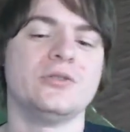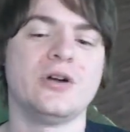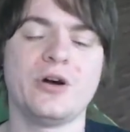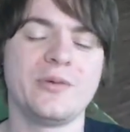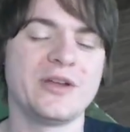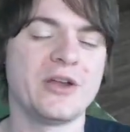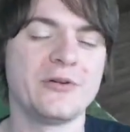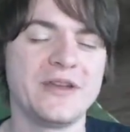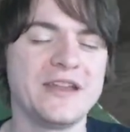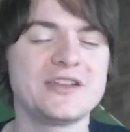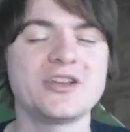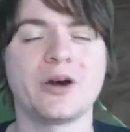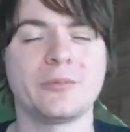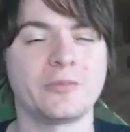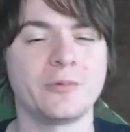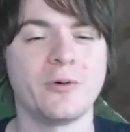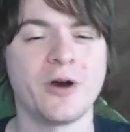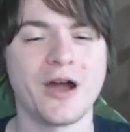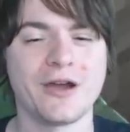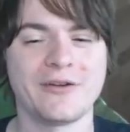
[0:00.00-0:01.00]
Oh, we don't need
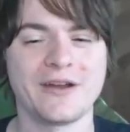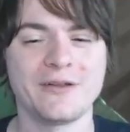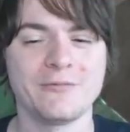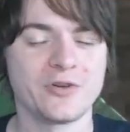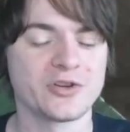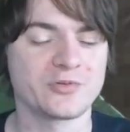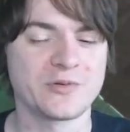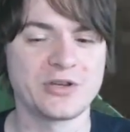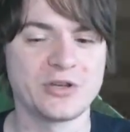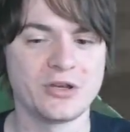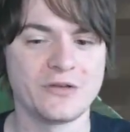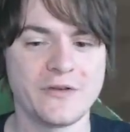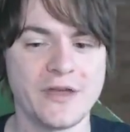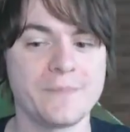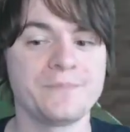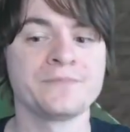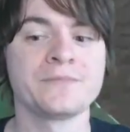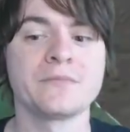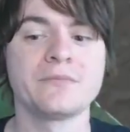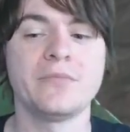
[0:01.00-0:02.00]
copper wiring, what should we do with
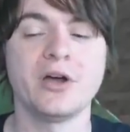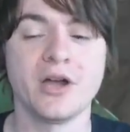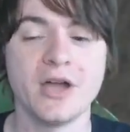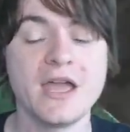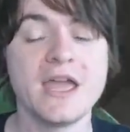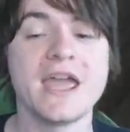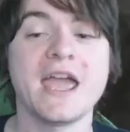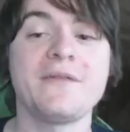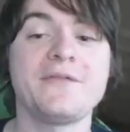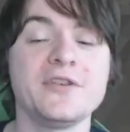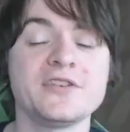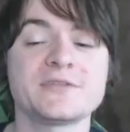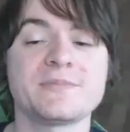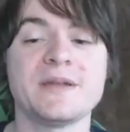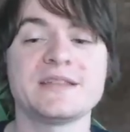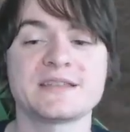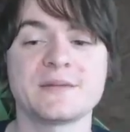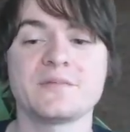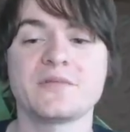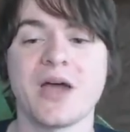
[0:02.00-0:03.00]
it? But if you
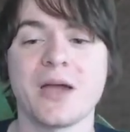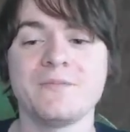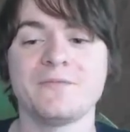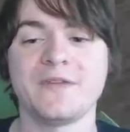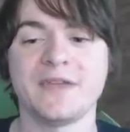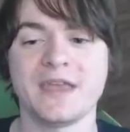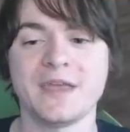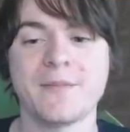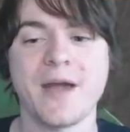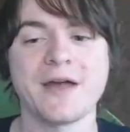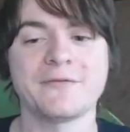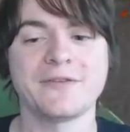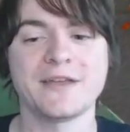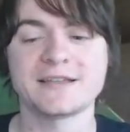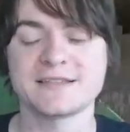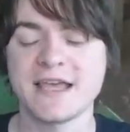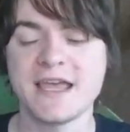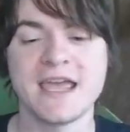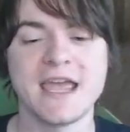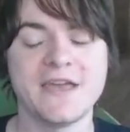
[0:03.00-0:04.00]
spend some time thinking about
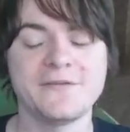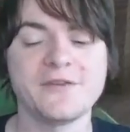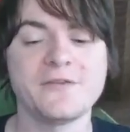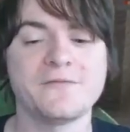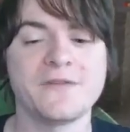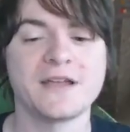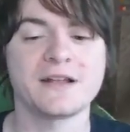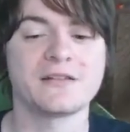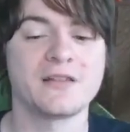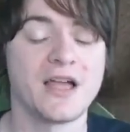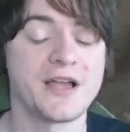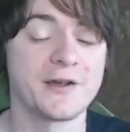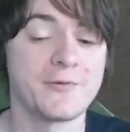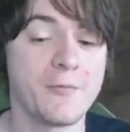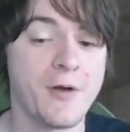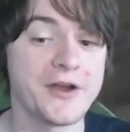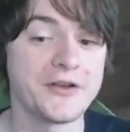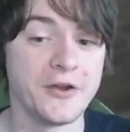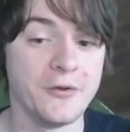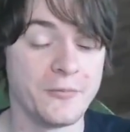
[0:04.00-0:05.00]
things, if you think, like,
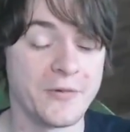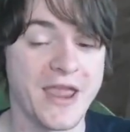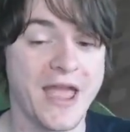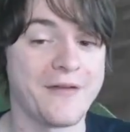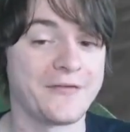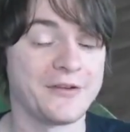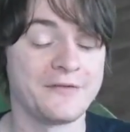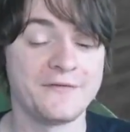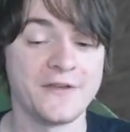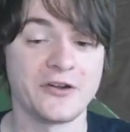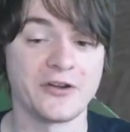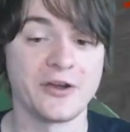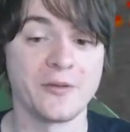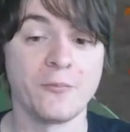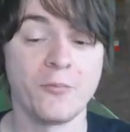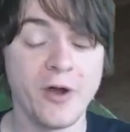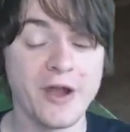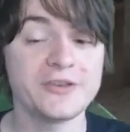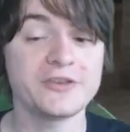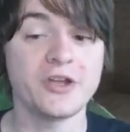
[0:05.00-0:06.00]
why don't we have an
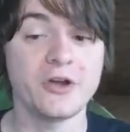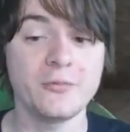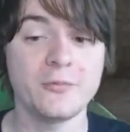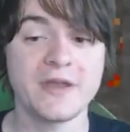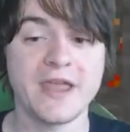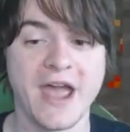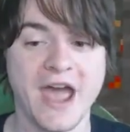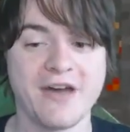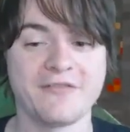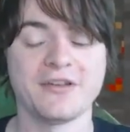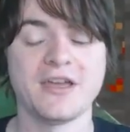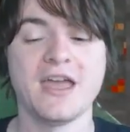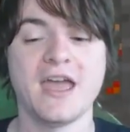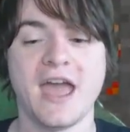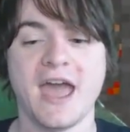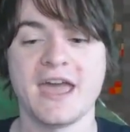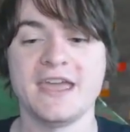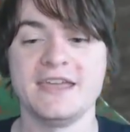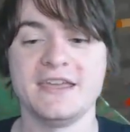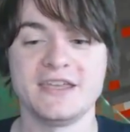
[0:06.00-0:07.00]
Ethereum? Why don't we have
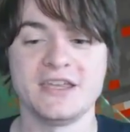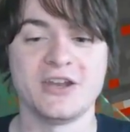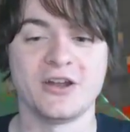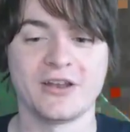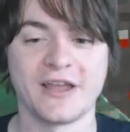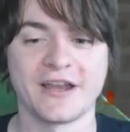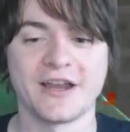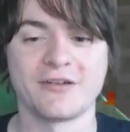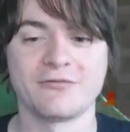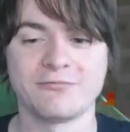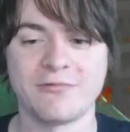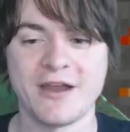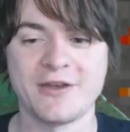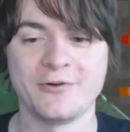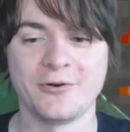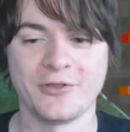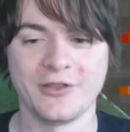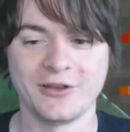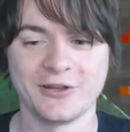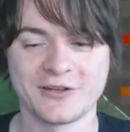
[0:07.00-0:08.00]
a, you know, like a red
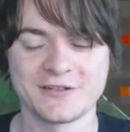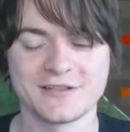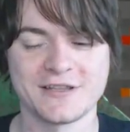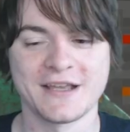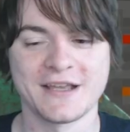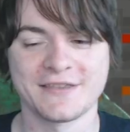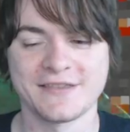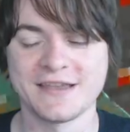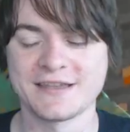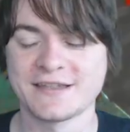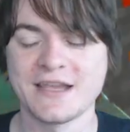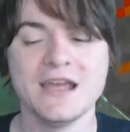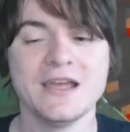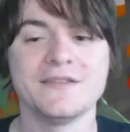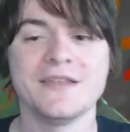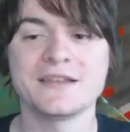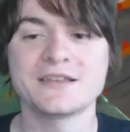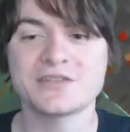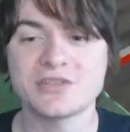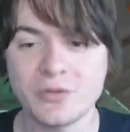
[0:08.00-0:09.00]
ore that looks this?
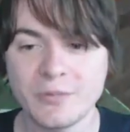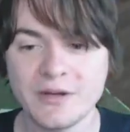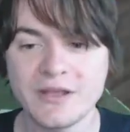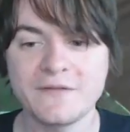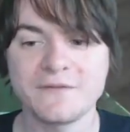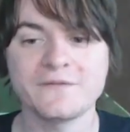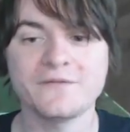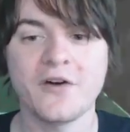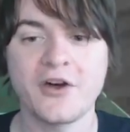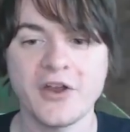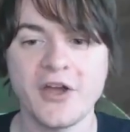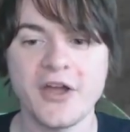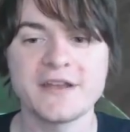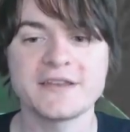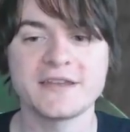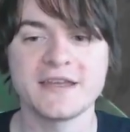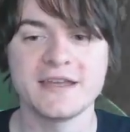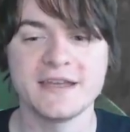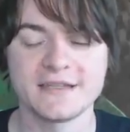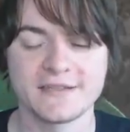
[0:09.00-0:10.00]
There's so many fun
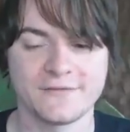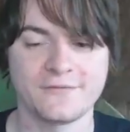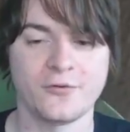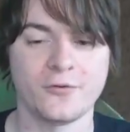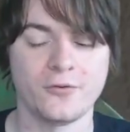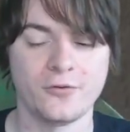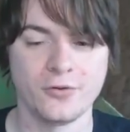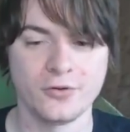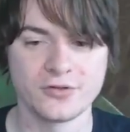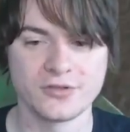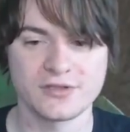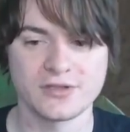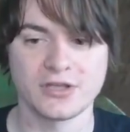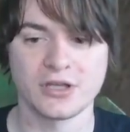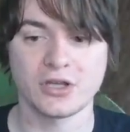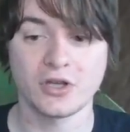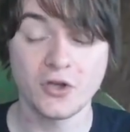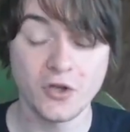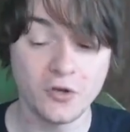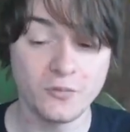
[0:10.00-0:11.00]
ideas for ores
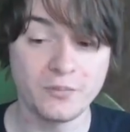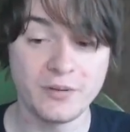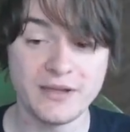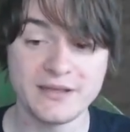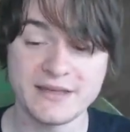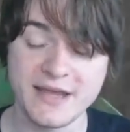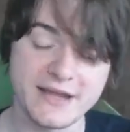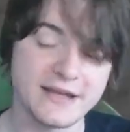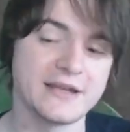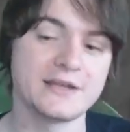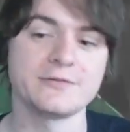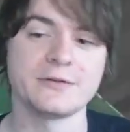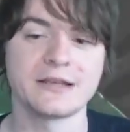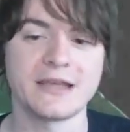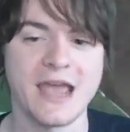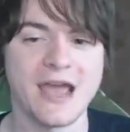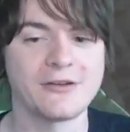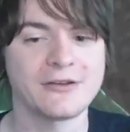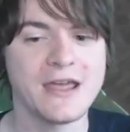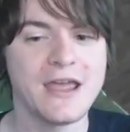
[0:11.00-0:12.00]
that could be taken into
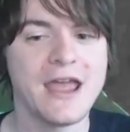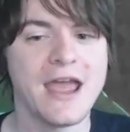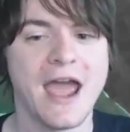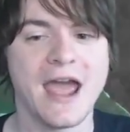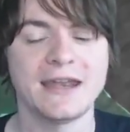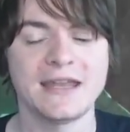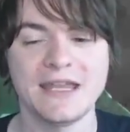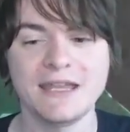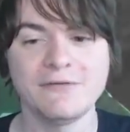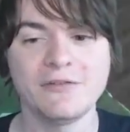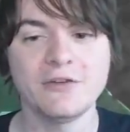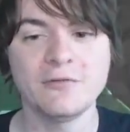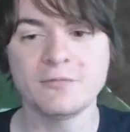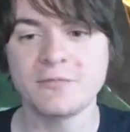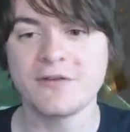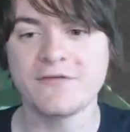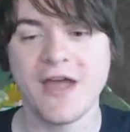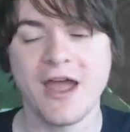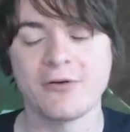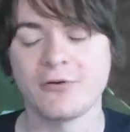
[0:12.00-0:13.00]
account, and even
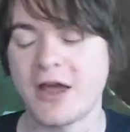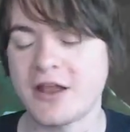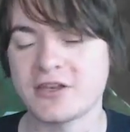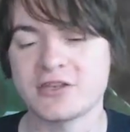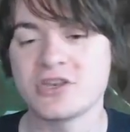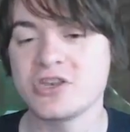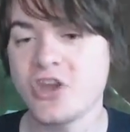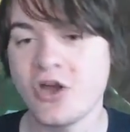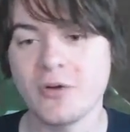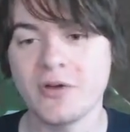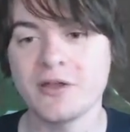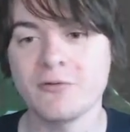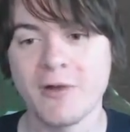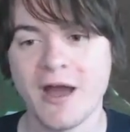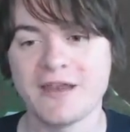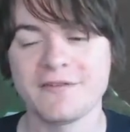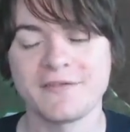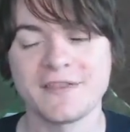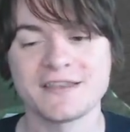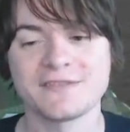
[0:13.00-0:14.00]
without knowing what
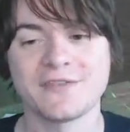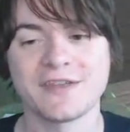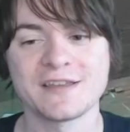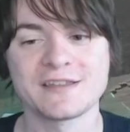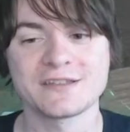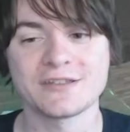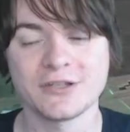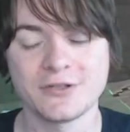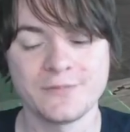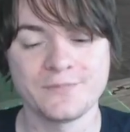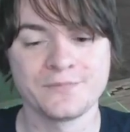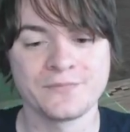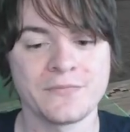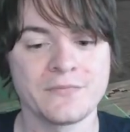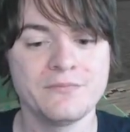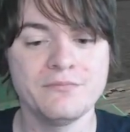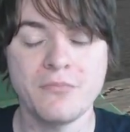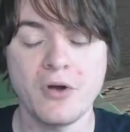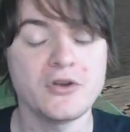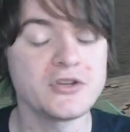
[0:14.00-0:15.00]
any of these things do,
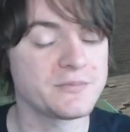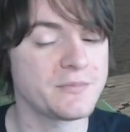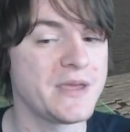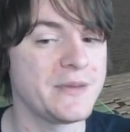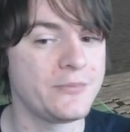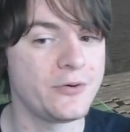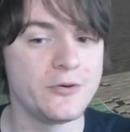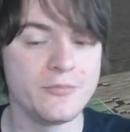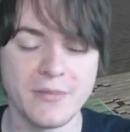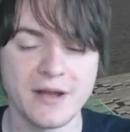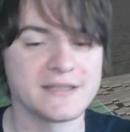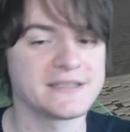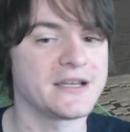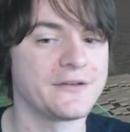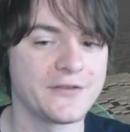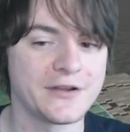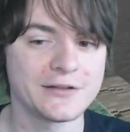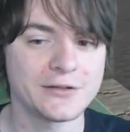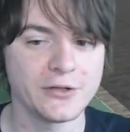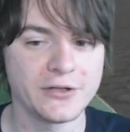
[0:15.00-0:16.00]
most people,
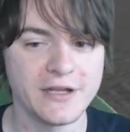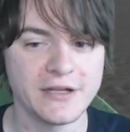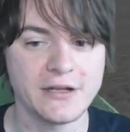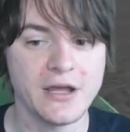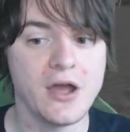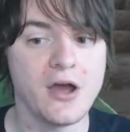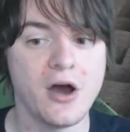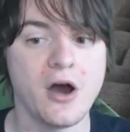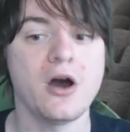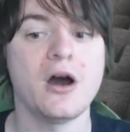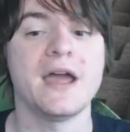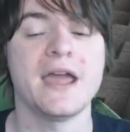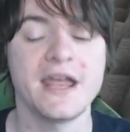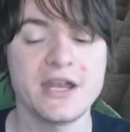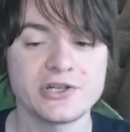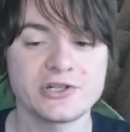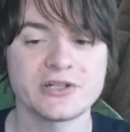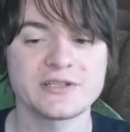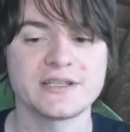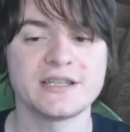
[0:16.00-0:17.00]
myself included, are
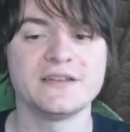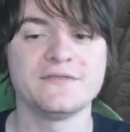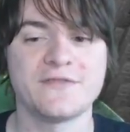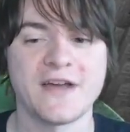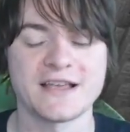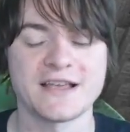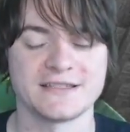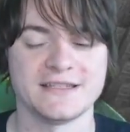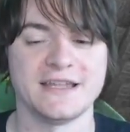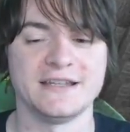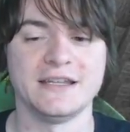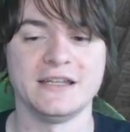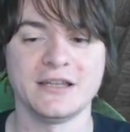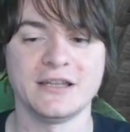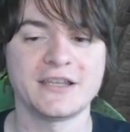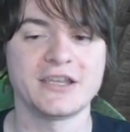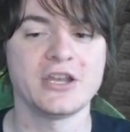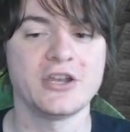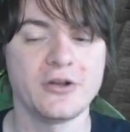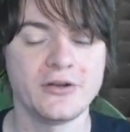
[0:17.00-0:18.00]
interested and fascinated.
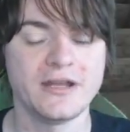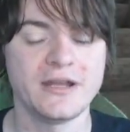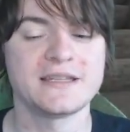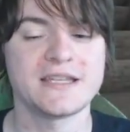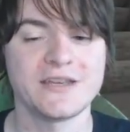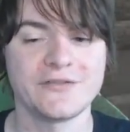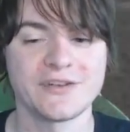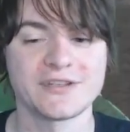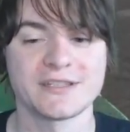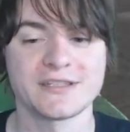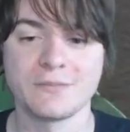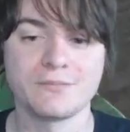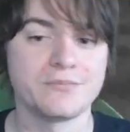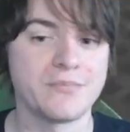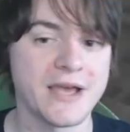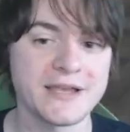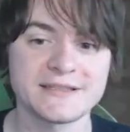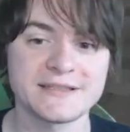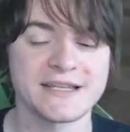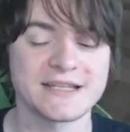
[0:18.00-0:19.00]
Like, you don't need to give us the
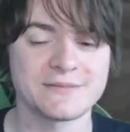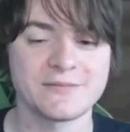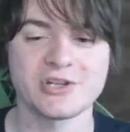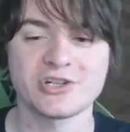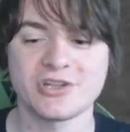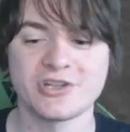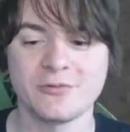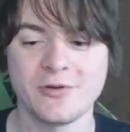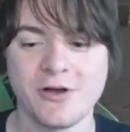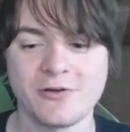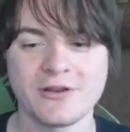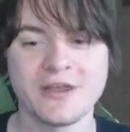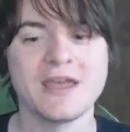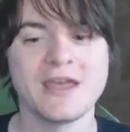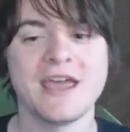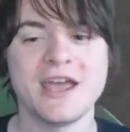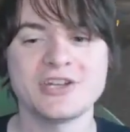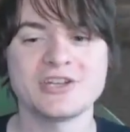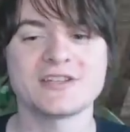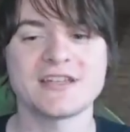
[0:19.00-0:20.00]
best explanation in the world,
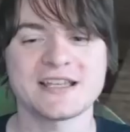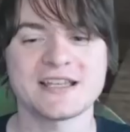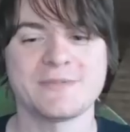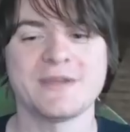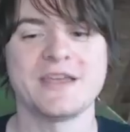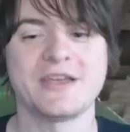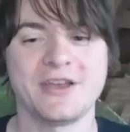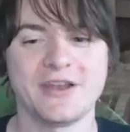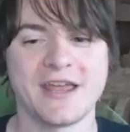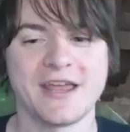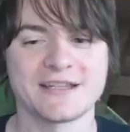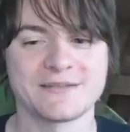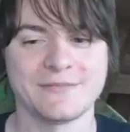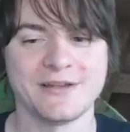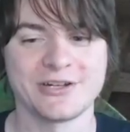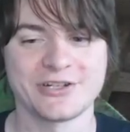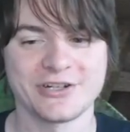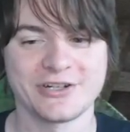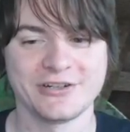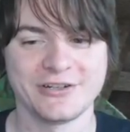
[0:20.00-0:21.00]
it just has to be a good
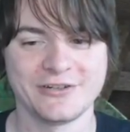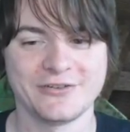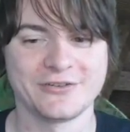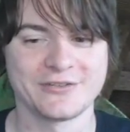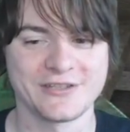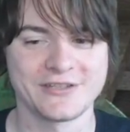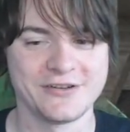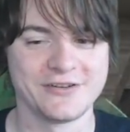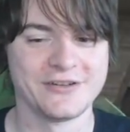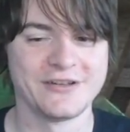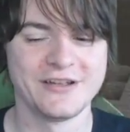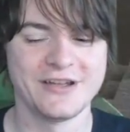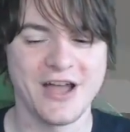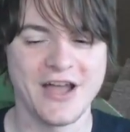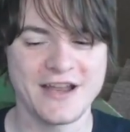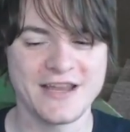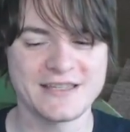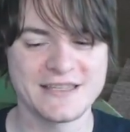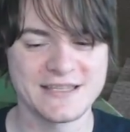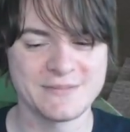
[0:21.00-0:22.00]
explanation. Also,
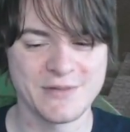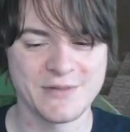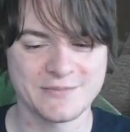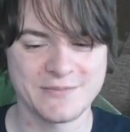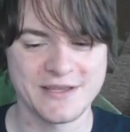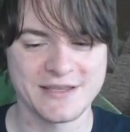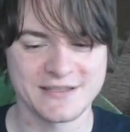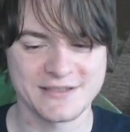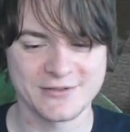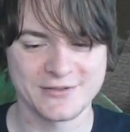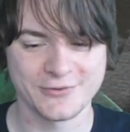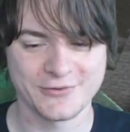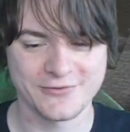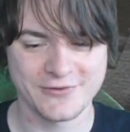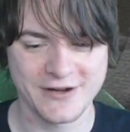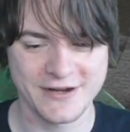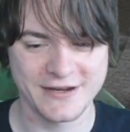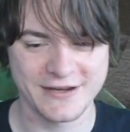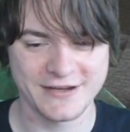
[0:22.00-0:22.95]
I guess this must be a sword, right?